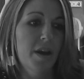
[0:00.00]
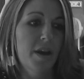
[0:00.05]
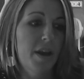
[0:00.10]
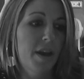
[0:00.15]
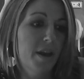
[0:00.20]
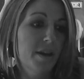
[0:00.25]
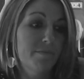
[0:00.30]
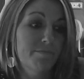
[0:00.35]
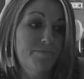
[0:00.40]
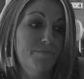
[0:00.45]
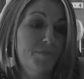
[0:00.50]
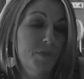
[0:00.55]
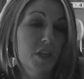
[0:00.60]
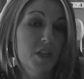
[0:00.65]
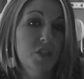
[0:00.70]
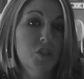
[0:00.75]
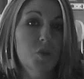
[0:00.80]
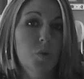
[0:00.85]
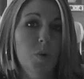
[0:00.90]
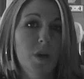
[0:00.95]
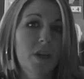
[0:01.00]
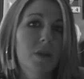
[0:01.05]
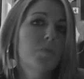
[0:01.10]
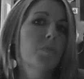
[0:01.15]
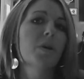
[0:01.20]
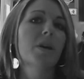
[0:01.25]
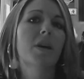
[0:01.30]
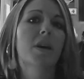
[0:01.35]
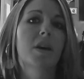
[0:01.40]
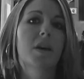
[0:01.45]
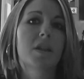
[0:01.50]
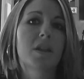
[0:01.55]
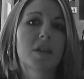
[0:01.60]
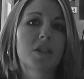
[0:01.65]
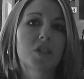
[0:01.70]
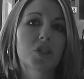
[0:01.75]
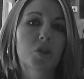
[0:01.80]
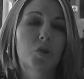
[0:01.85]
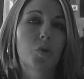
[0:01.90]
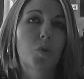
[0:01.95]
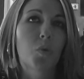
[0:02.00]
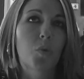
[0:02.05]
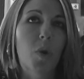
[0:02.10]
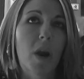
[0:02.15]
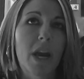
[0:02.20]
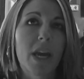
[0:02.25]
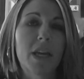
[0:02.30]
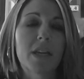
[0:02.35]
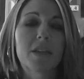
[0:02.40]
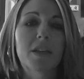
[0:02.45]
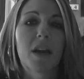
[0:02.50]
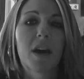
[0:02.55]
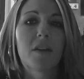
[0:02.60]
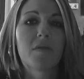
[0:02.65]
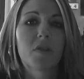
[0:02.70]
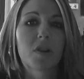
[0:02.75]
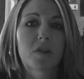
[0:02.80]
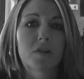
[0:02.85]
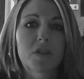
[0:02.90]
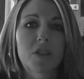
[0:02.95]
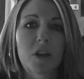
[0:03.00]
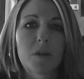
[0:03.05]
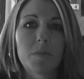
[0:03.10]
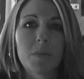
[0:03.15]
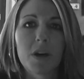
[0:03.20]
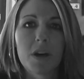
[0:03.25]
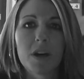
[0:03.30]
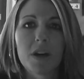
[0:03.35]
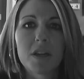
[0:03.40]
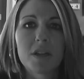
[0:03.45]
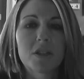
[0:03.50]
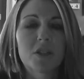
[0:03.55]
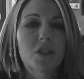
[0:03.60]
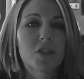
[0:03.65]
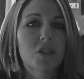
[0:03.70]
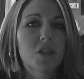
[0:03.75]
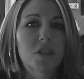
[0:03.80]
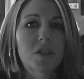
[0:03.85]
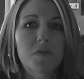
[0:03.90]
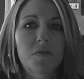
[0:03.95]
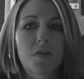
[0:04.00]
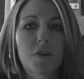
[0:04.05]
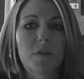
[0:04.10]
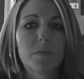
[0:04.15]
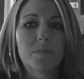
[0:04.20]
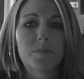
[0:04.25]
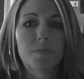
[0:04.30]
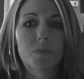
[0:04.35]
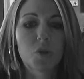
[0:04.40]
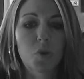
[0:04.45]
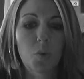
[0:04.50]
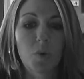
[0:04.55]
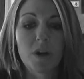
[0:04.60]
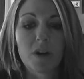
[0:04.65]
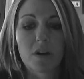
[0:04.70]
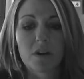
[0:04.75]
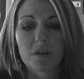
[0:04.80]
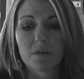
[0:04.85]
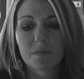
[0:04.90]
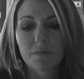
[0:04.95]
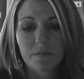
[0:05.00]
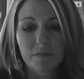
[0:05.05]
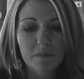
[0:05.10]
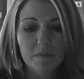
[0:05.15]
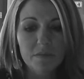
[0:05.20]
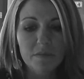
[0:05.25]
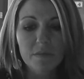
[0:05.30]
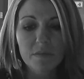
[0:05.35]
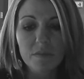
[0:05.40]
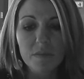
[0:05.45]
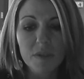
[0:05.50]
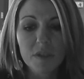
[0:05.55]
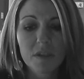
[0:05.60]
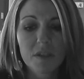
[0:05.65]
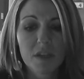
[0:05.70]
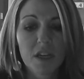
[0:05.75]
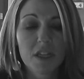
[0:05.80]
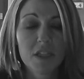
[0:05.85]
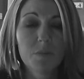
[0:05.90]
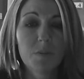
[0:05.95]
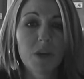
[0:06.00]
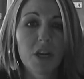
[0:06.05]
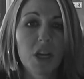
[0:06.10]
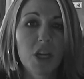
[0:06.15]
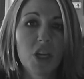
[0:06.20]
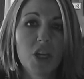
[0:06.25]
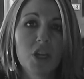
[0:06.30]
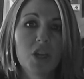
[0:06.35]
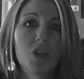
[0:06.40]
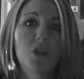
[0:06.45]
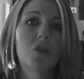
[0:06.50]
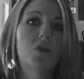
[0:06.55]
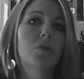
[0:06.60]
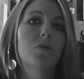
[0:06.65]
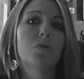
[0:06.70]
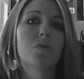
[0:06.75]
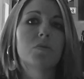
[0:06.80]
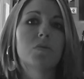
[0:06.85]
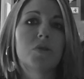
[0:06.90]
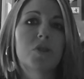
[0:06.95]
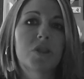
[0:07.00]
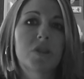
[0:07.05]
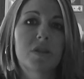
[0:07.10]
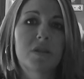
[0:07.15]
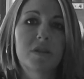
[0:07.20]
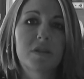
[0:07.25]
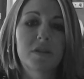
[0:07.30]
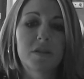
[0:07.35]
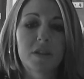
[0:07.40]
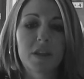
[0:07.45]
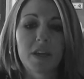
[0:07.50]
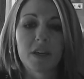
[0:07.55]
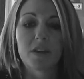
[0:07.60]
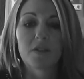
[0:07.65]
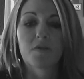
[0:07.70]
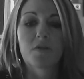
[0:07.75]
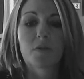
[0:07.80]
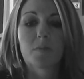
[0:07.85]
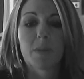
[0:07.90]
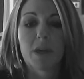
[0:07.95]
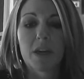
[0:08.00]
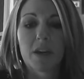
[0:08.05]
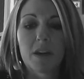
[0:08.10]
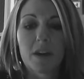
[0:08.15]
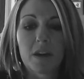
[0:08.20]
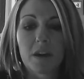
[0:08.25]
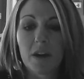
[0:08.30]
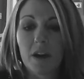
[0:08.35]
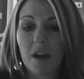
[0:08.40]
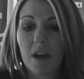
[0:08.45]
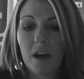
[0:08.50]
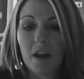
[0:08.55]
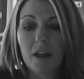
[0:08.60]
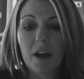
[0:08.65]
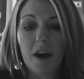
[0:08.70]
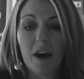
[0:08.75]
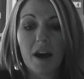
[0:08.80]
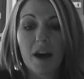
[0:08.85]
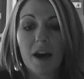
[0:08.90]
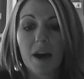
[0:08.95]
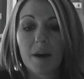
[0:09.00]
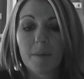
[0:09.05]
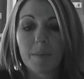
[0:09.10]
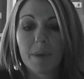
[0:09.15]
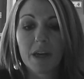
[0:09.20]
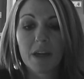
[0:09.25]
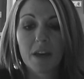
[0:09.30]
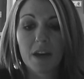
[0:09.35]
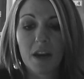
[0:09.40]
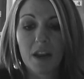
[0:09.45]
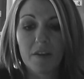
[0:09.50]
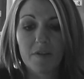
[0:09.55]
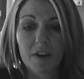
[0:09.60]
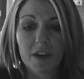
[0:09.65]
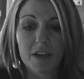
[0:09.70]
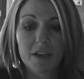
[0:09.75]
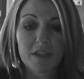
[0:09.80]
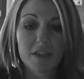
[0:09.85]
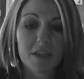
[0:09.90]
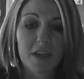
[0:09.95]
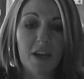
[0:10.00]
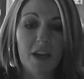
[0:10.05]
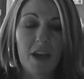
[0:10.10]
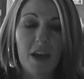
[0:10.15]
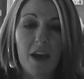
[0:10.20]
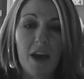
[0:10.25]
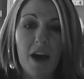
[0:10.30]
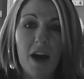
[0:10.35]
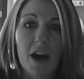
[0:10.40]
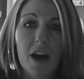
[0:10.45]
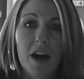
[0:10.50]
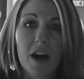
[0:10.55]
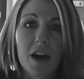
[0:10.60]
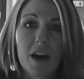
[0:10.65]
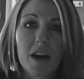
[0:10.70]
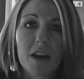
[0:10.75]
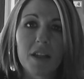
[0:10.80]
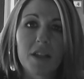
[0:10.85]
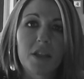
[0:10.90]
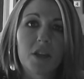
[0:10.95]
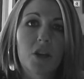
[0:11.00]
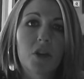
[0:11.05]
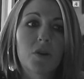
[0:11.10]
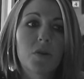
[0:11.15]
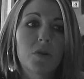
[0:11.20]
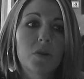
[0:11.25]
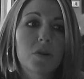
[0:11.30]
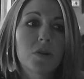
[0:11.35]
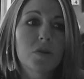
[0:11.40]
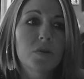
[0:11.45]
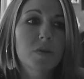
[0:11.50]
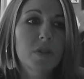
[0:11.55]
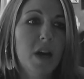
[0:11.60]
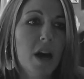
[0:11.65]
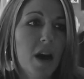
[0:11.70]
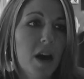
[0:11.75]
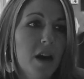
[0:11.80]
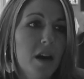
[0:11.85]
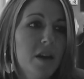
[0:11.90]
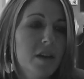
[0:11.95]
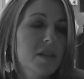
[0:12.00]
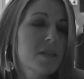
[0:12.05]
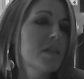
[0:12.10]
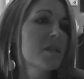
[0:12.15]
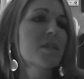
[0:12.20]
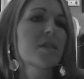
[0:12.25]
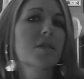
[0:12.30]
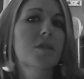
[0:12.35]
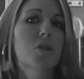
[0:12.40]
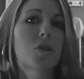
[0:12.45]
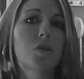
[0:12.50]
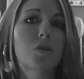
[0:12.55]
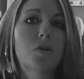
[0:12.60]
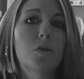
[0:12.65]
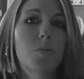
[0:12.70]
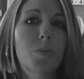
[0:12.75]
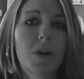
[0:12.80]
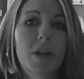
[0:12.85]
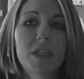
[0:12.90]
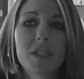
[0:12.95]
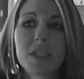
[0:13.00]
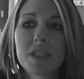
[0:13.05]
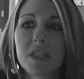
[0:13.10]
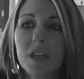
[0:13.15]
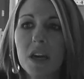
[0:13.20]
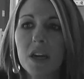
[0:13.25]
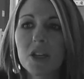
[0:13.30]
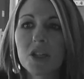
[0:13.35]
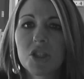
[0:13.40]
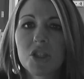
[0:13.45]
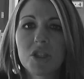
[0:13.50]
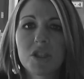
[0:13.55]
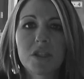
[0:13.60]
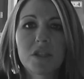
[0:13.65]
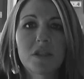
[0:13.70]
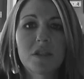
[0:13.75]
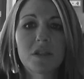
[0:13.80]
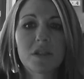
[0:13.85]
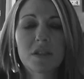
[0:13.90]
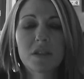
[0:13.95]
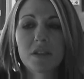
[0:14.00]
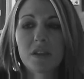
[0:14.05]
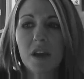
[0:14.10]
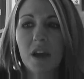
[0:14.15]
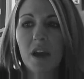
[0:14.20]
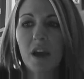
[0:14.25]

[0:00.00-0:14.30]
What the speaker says: and tweet with is great. I've learned so much just from Twitter. So that's been a huge thing for me. I'm loving it. The Google Docs, Google presentations,